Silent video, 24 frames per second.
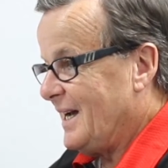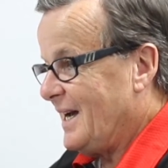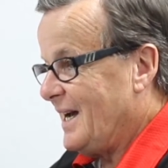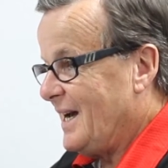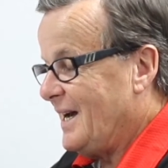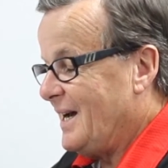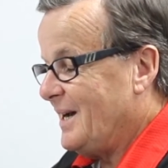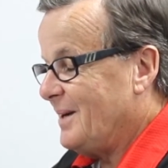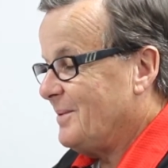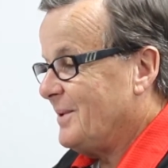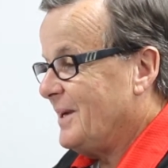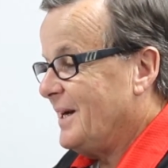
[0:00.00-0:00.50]

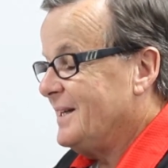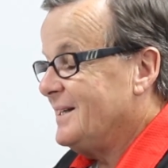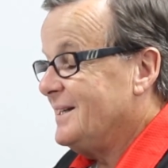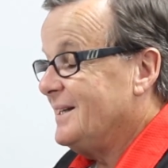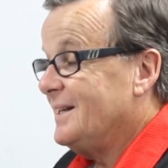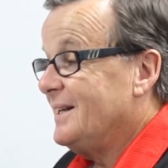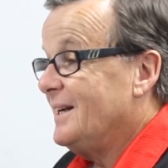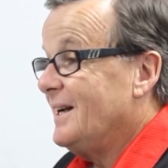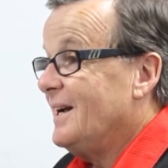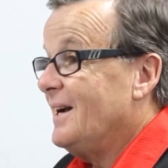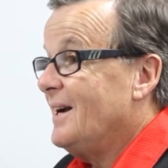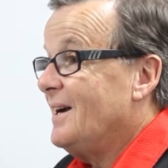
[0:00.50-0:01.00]
I
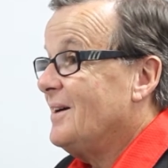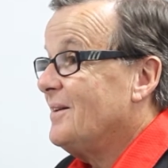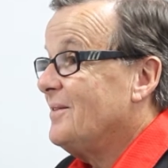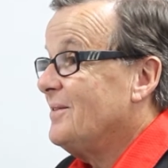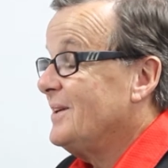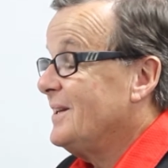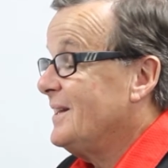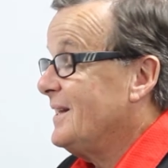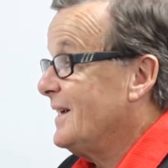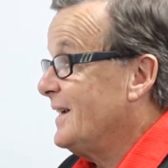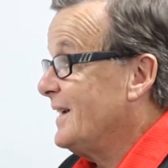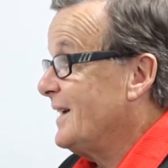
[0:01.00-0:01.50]
did
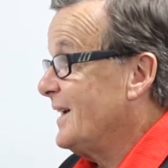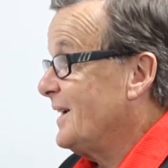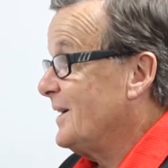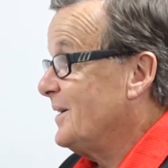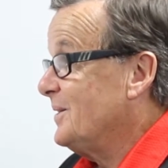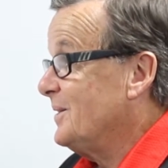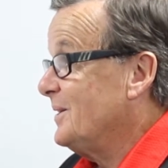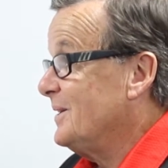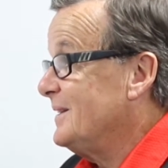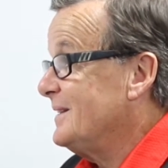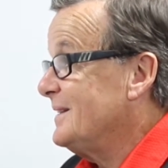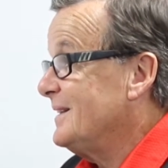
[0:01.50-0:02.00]
everything I
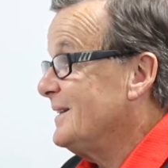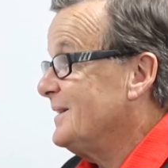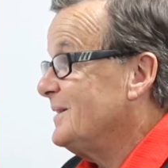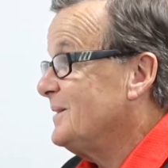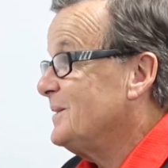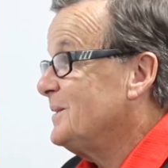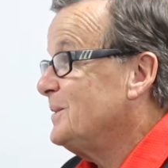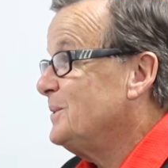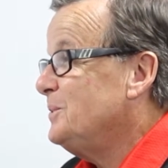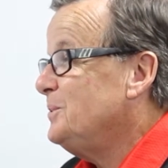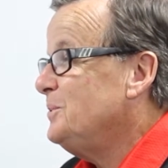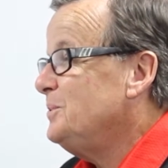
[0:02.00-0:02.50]
could. I said,
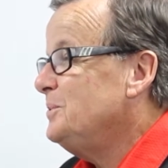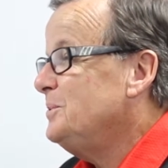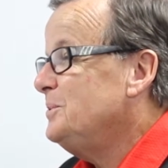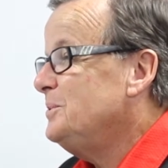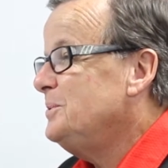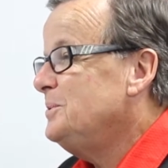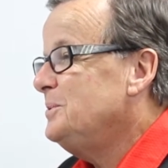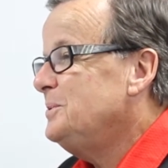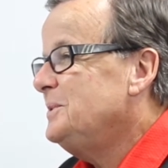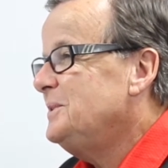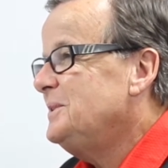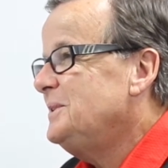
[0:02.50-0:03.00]
oh,
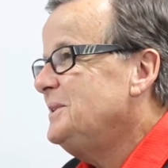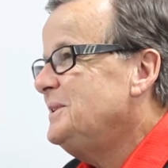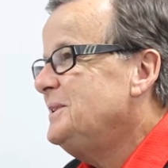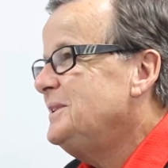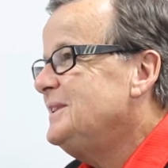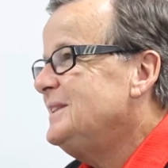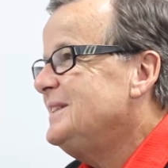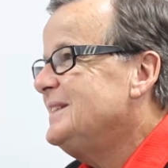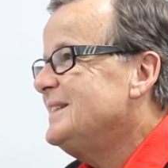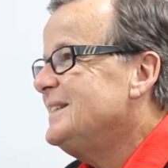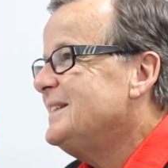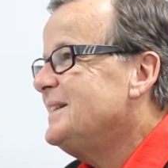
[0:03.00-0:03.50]

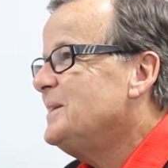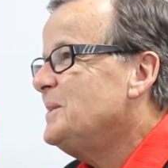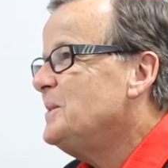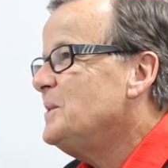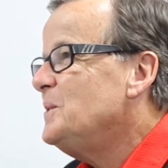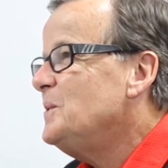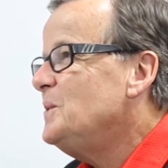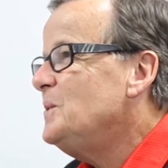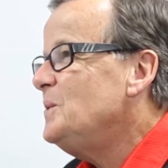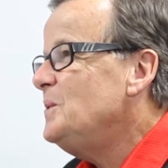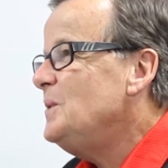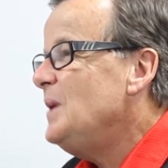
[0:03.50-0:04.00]
you
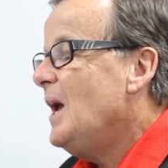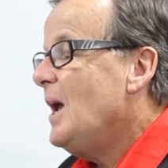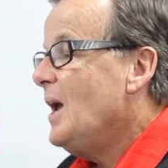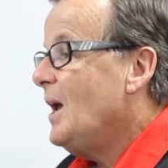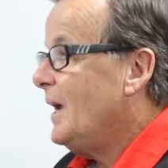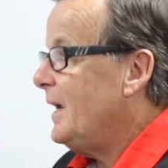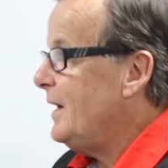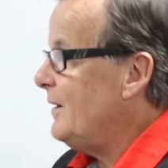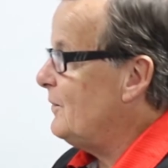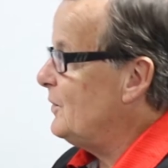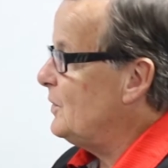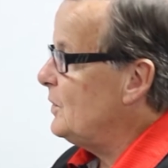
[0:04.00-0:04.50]
know,
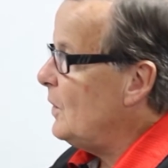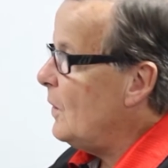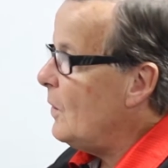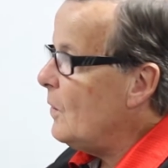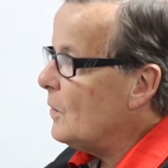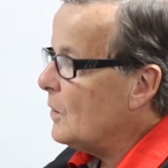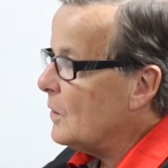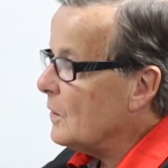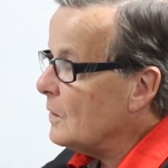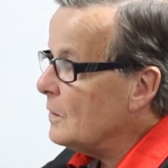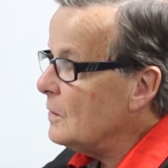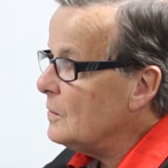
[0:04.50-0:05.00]
even though
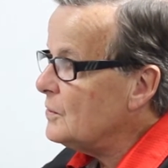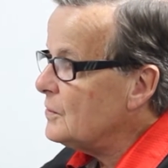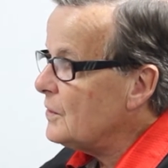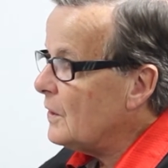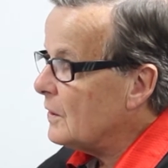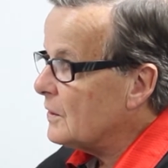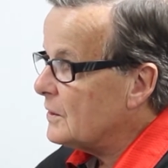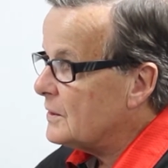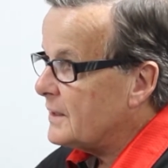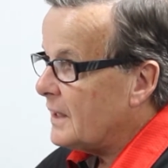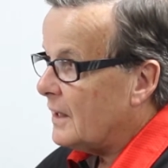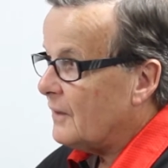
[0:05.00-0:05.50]
girls
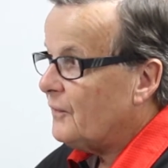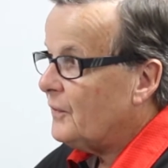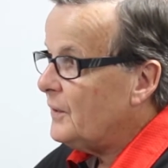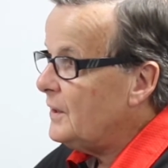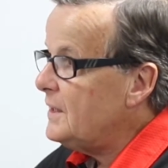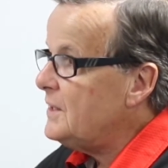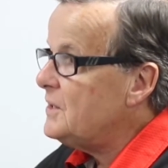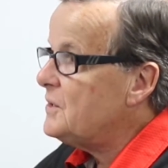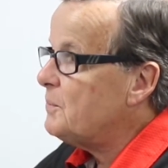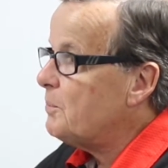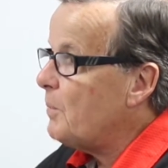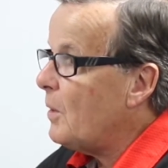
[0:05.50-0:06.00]
are
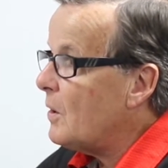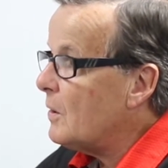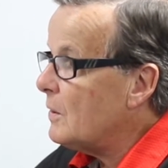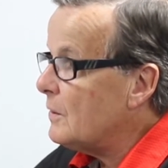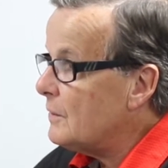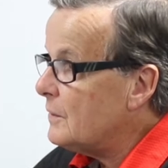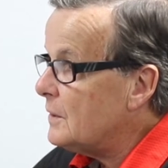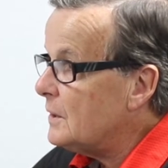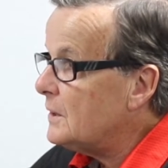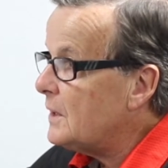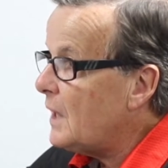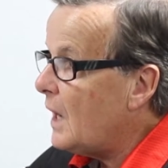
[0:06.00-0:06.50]
definitely smarter
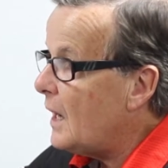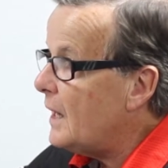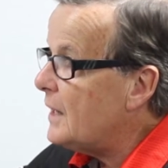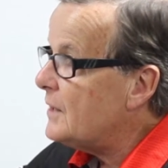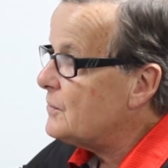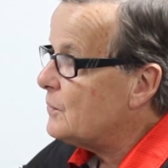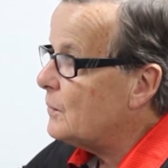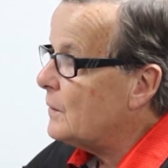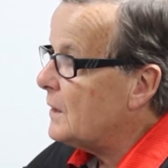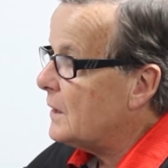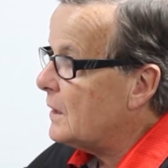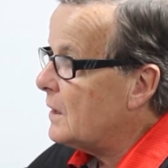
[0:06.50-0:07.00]
than
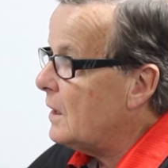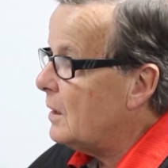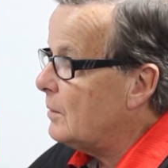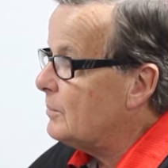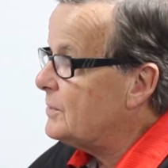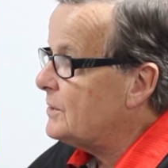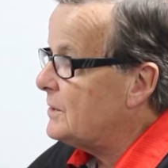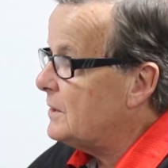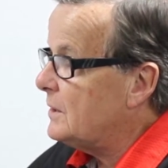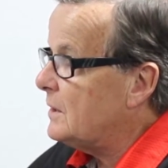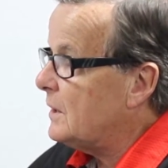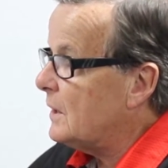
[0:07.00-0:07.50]
guys when it
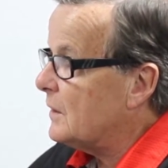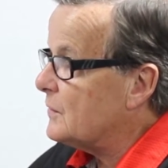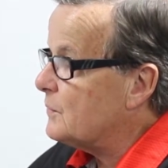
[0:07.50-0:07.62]
comes to this.